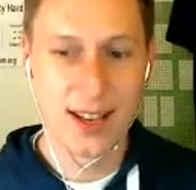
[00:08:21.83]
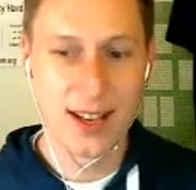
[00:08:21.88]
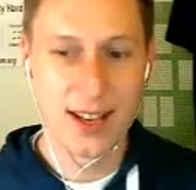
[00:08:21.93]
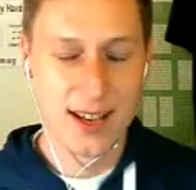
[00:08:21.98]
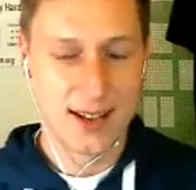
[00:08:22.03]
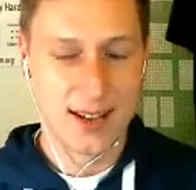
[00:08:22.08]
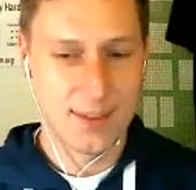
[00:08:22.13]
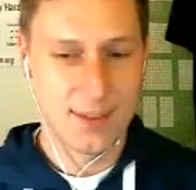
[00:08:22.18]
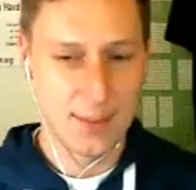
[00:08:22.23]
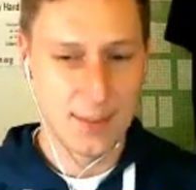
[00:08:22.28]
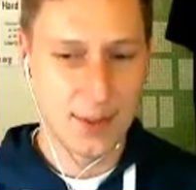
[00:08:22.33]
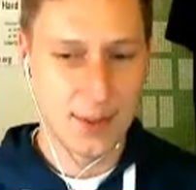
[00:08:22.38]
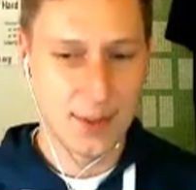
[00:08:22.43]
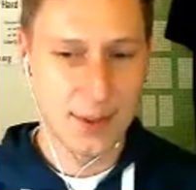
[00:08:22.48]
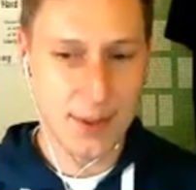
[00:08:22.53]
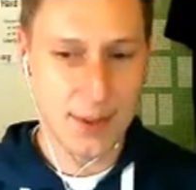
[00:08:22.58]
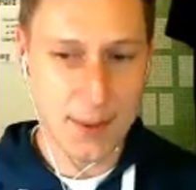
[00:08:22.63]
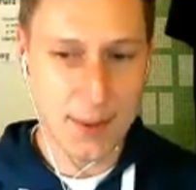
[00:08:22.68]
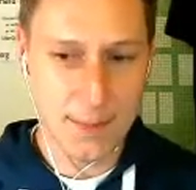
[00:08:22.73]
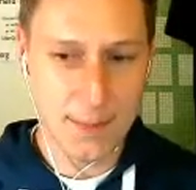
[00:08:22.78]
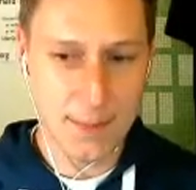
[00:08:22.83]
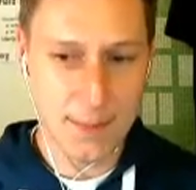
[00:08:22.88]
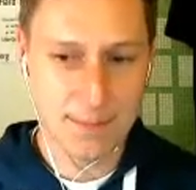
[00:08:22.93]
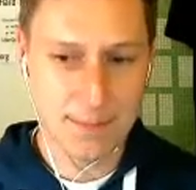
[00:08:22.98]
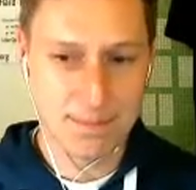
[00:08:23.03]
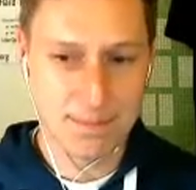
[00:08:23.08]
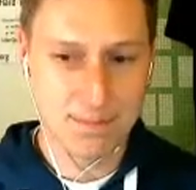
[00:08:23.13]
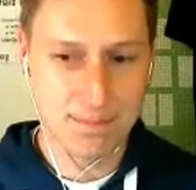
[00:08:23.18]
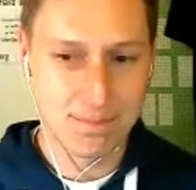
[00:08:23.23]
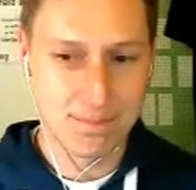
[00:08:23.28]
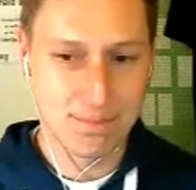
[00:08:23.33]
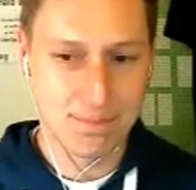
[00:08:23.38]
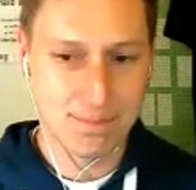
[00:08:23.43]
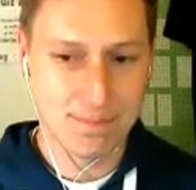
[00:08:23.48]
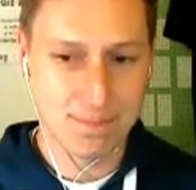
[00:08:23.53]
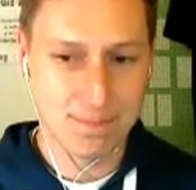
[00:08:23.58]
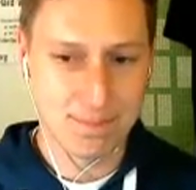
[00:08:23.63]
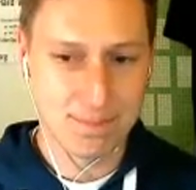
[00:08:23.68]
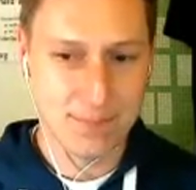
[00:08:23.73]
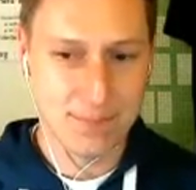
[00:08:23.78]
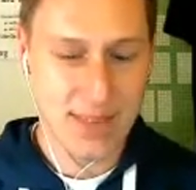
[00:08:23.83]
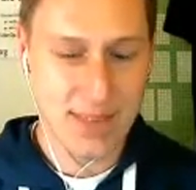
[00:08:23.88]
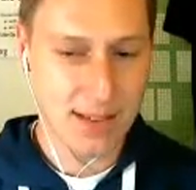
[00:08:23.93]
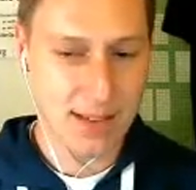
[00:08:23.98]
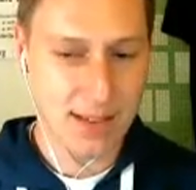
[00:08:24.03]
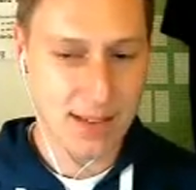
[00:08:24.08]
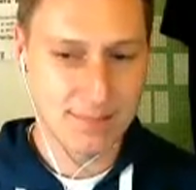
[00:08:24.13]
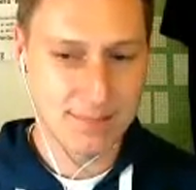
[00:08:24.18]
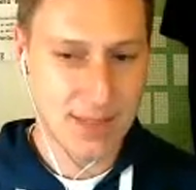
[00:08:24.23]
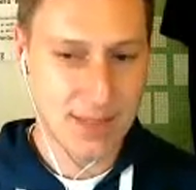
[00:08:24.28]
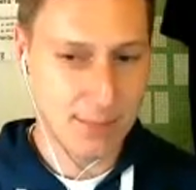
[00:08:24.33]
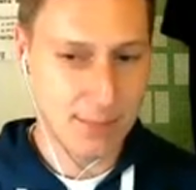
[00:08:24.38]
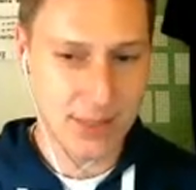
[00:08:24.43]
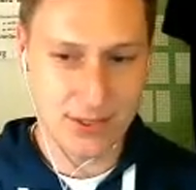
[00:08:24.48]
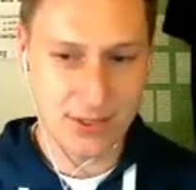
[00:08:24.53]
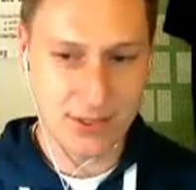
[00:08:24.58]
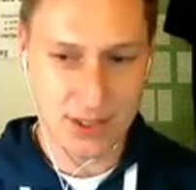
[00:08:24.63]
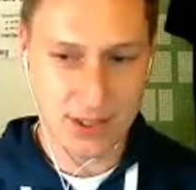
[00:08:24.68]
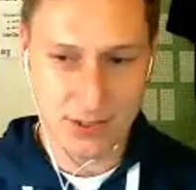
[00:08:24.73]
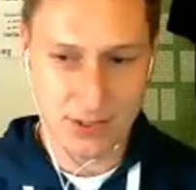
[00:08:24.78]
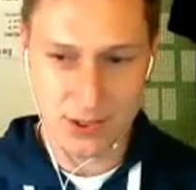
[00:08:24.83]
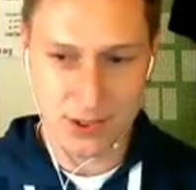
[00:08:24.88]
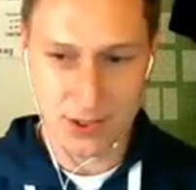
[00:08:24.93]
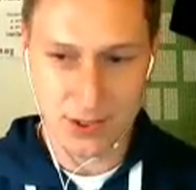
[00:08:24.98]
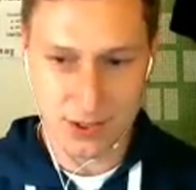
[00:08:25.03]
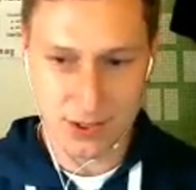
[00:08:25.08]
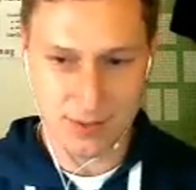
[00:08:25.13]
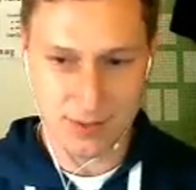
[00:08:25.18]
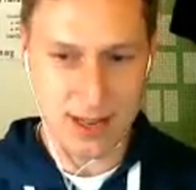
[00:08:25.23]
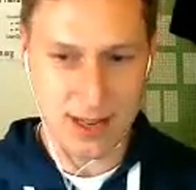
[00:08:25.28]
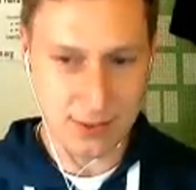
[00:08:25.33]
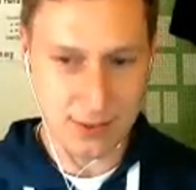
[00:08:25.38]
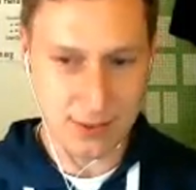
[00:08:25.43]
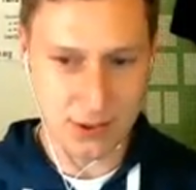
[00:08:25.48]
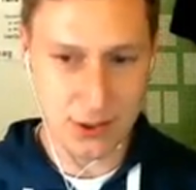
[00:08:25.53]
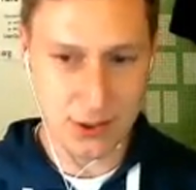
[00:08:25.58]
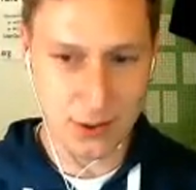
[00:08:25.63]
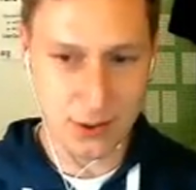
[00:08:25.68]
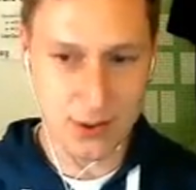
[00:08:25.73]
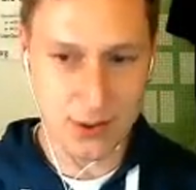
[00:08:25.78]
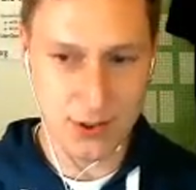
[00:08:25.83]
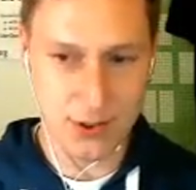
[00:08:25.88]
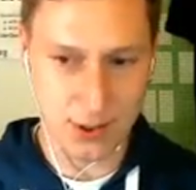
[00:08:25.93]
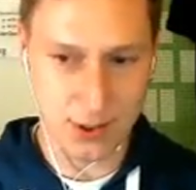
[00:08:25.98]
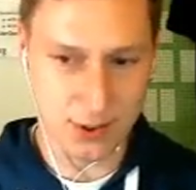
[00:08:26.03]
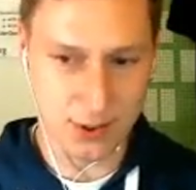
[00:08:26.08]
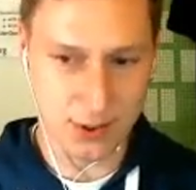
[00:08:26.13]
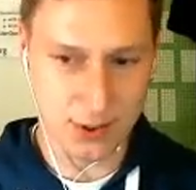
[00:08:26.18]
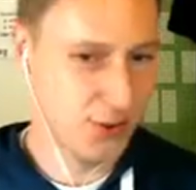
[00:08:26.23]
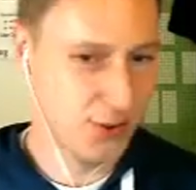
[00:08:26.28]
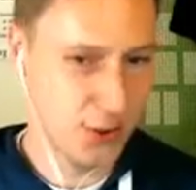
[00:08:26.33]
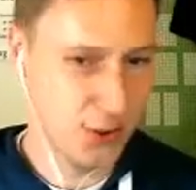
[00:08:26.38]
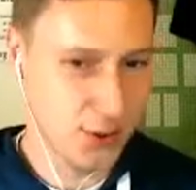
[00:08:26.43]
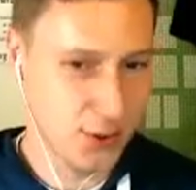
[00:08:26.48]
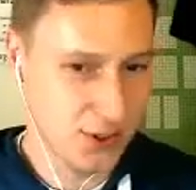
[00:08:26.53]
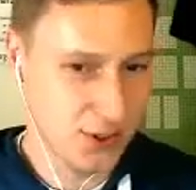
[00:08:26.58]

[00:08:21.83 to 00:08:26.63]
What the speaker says: But yeah, that makes sense. Just, yeah, students, lots of students.